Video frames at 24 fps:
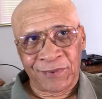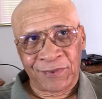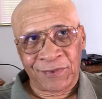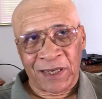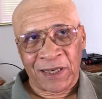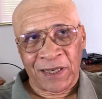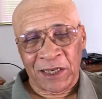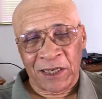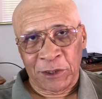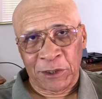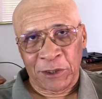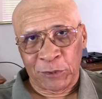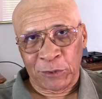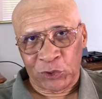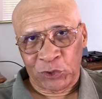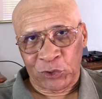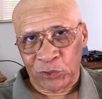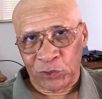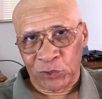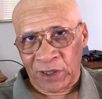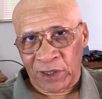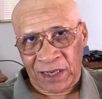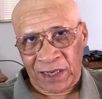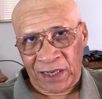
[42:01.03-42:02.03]
They are
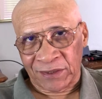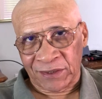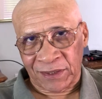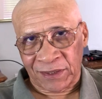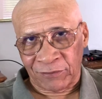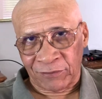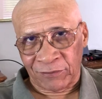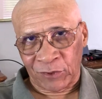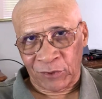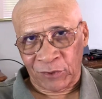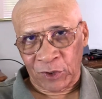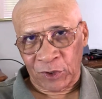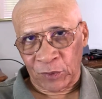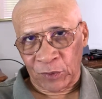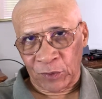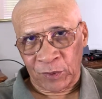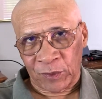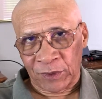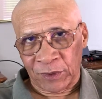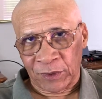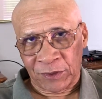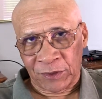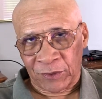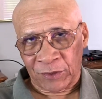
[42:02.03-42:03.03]
immature, like I said, for
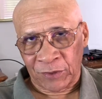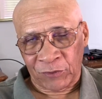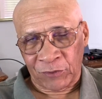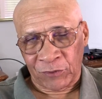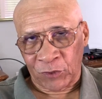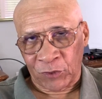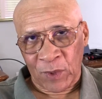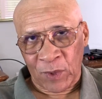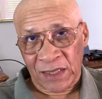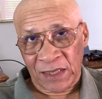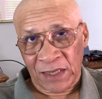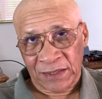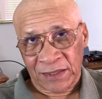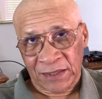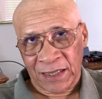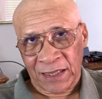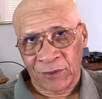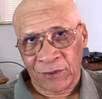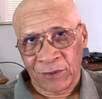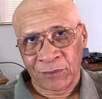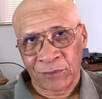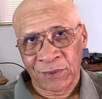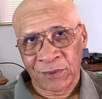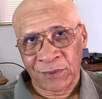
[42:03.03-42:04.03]
a while
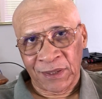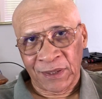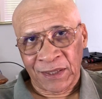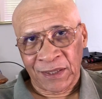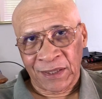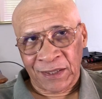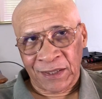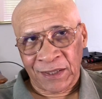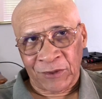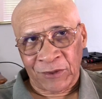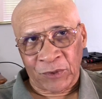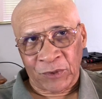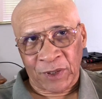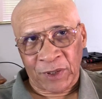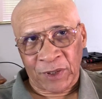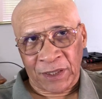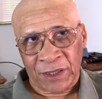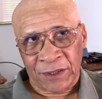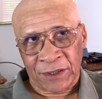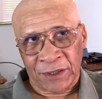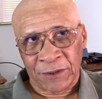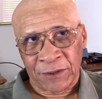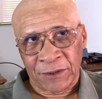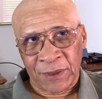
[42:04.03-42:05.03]
now,
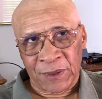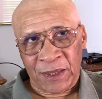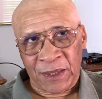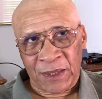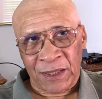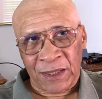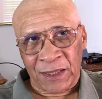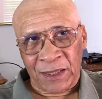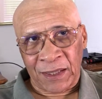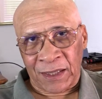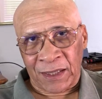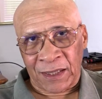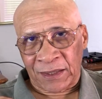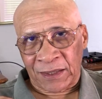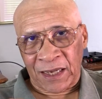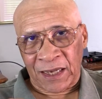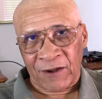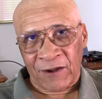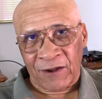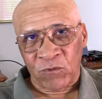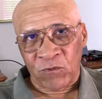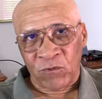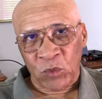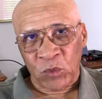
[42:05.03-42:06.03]
okay? And they
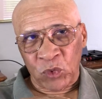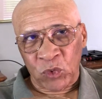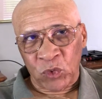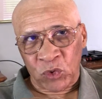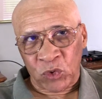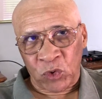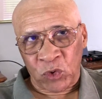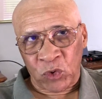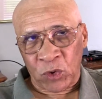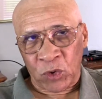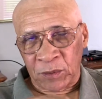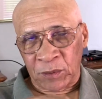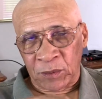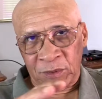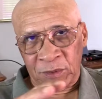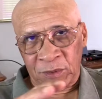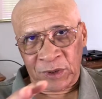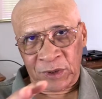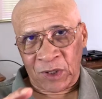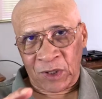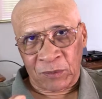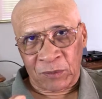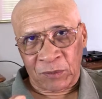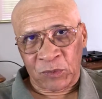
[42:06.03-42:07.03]
have,
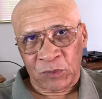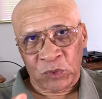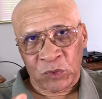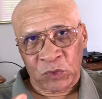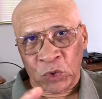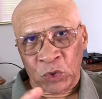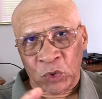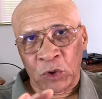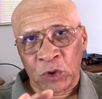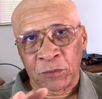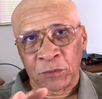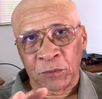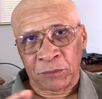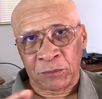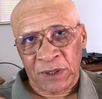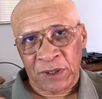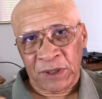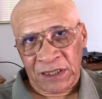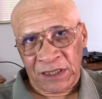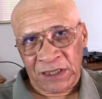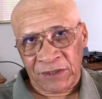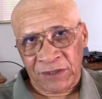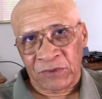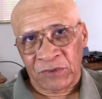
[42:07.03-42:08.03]
don't
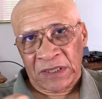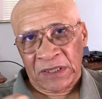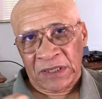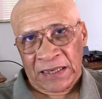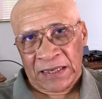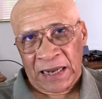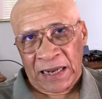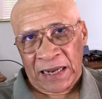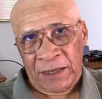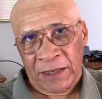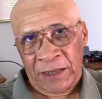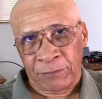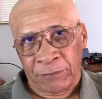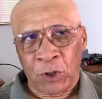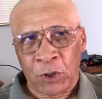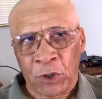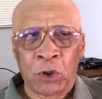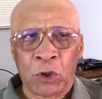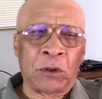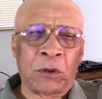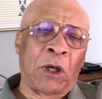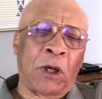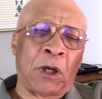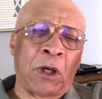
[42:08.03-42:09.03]
believe the hype.
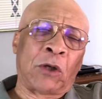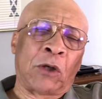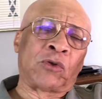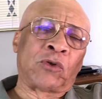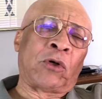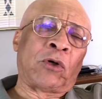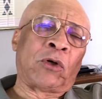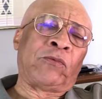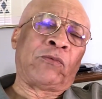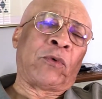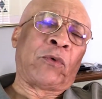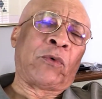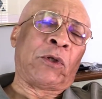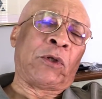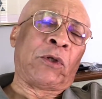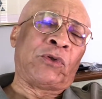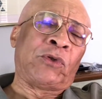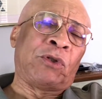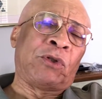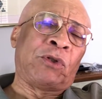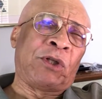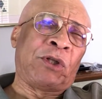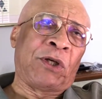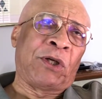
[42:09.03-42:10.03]
They are software
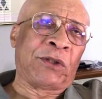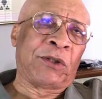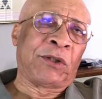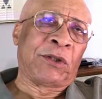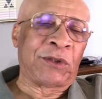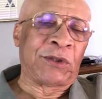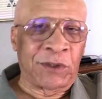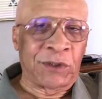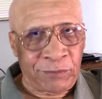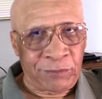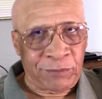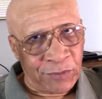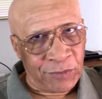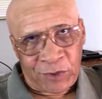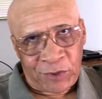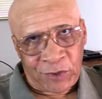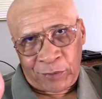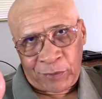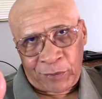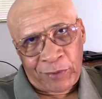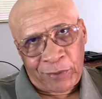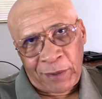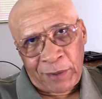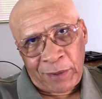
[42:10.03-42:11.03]
engineers,
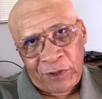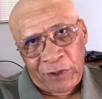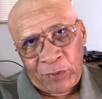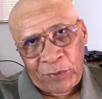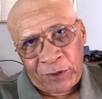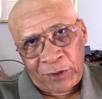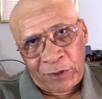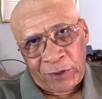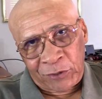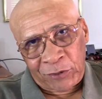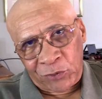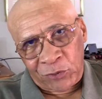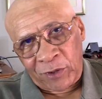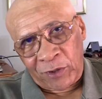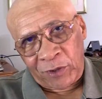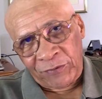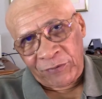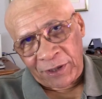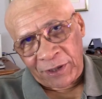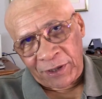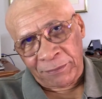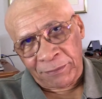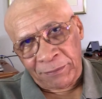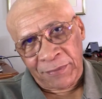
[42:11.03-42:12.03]
probably 1 or 2
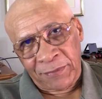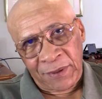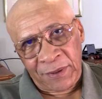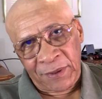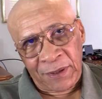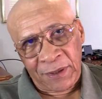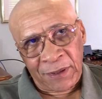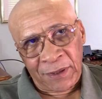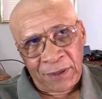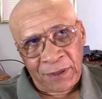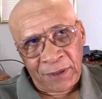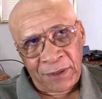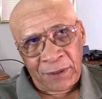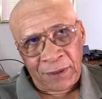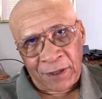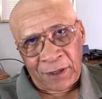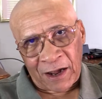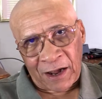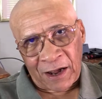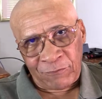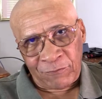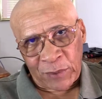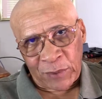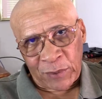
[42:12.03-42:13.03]
of them
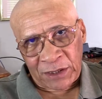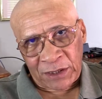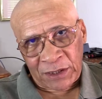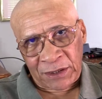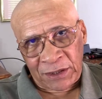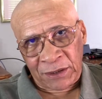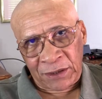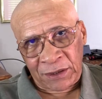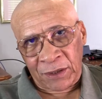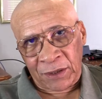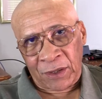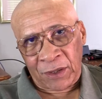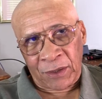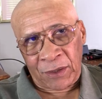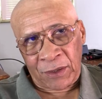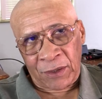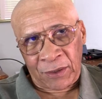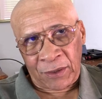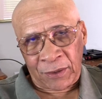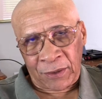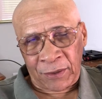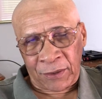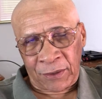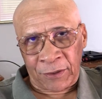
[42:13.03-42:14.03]
have been,
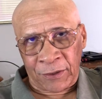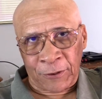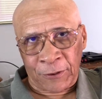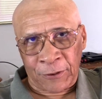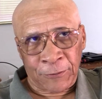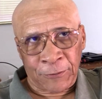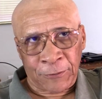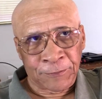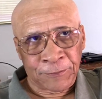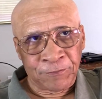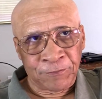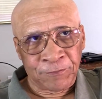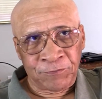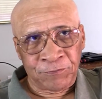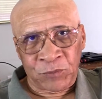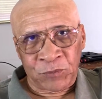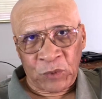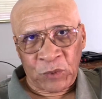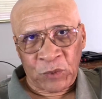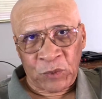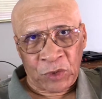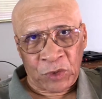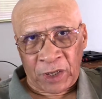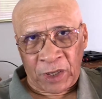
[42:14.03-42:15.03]

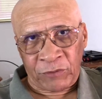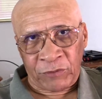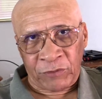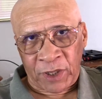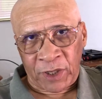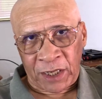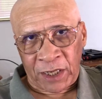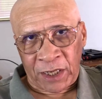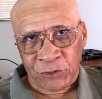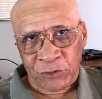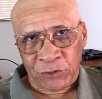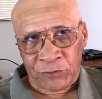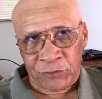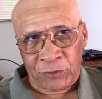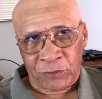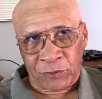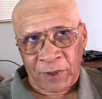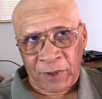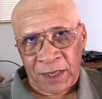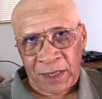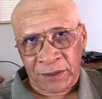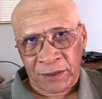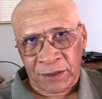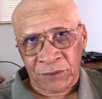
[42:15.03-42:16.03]
have graduated
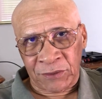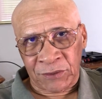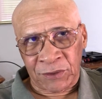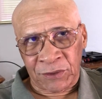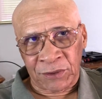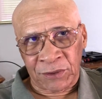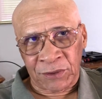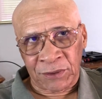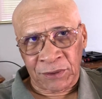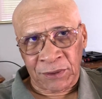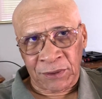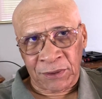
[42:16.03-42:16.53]
from college,